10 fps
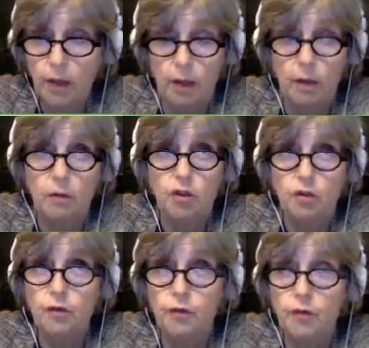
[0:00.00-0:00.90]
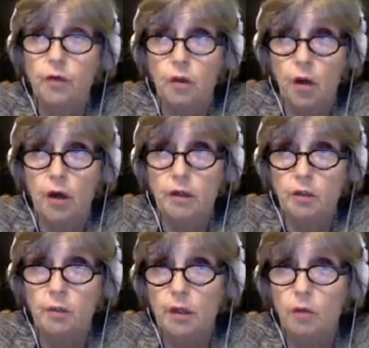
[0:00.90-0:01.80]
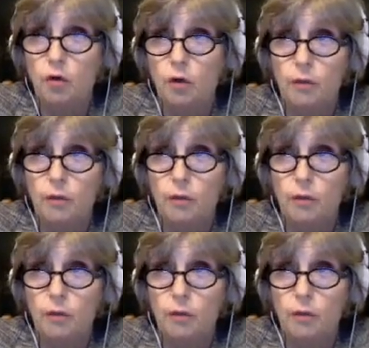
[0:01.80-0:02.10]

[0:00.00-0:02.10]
then yeah, chew your food a lot to make it